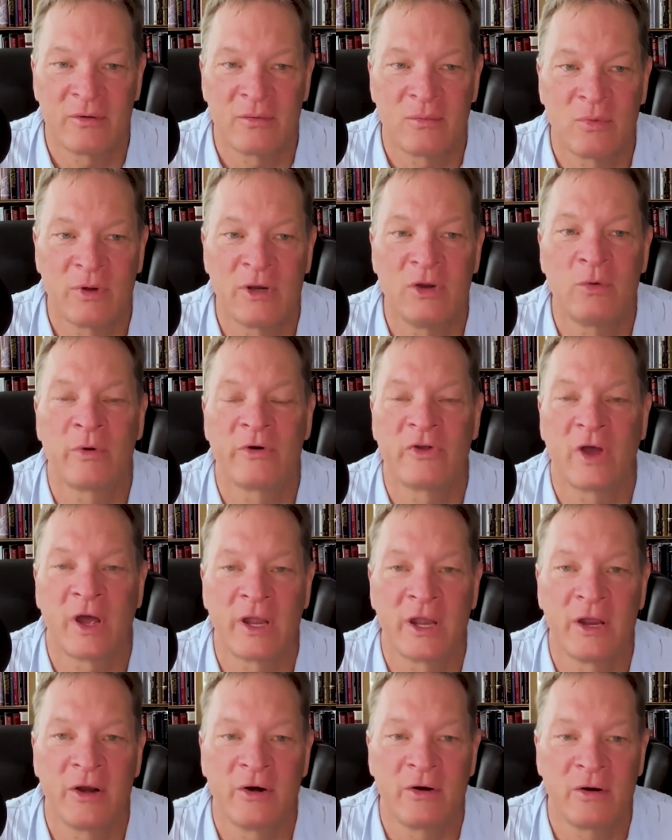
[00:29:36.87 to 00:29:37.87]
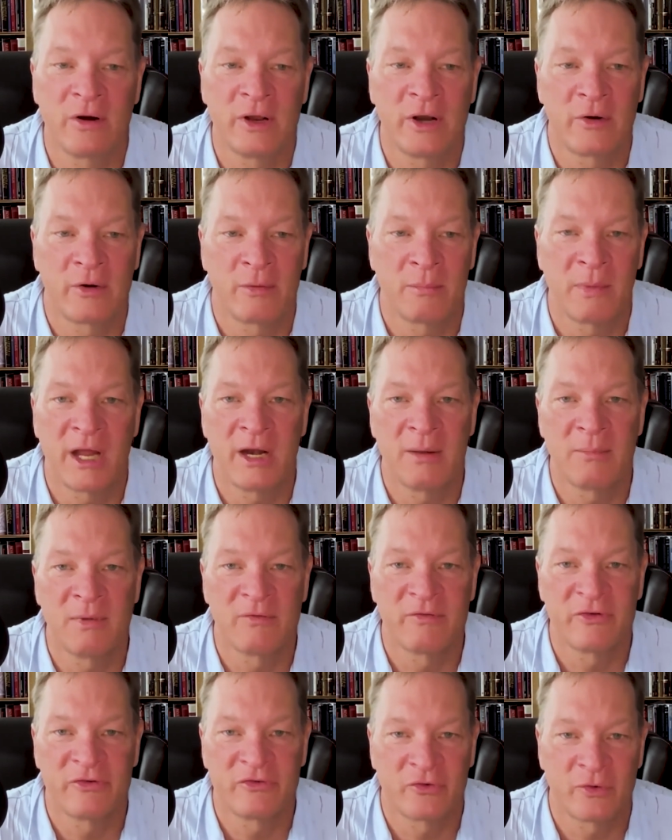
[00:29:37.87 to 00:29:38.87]
When you were talking earlier, it reminded me
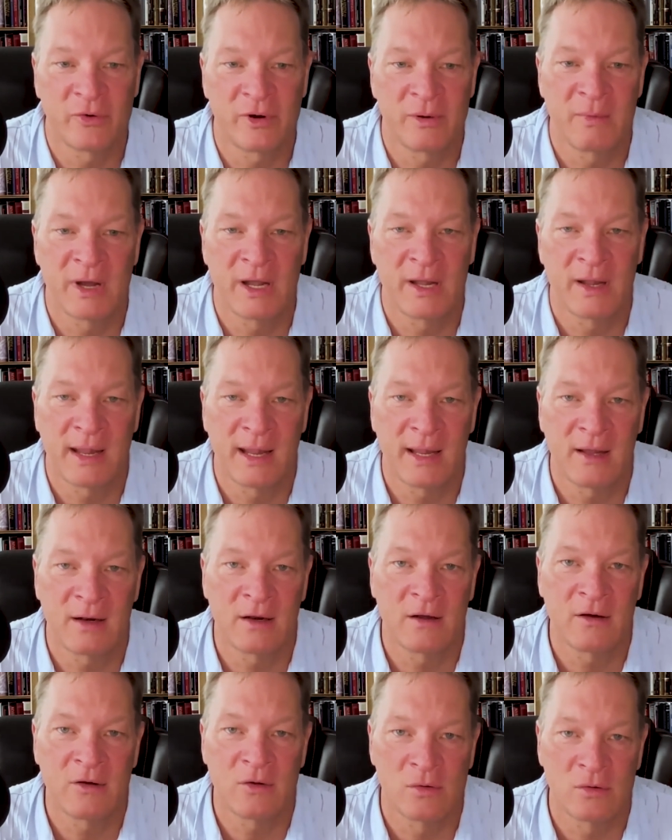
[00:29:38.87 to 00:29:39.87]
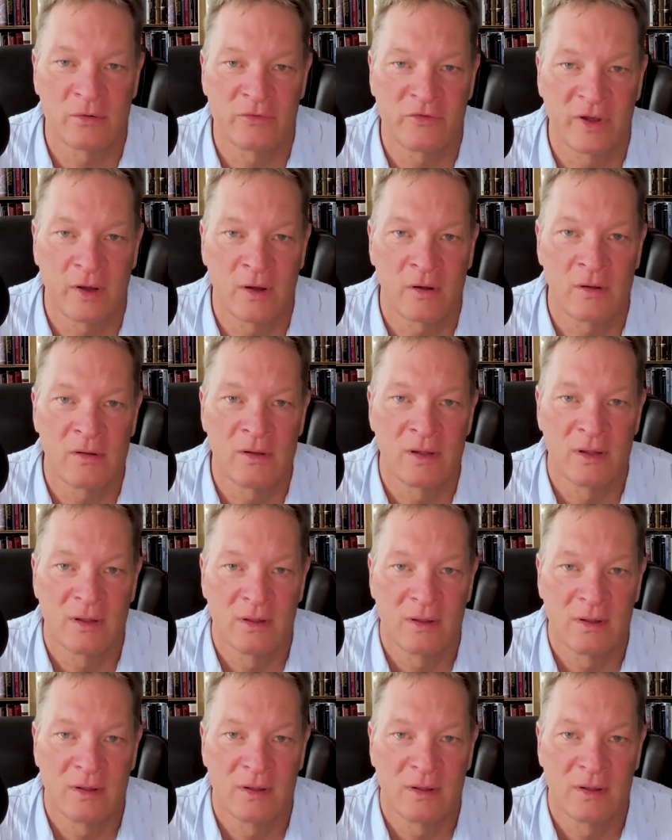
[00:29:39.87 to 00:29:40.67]
of a story my aunt and uncle tell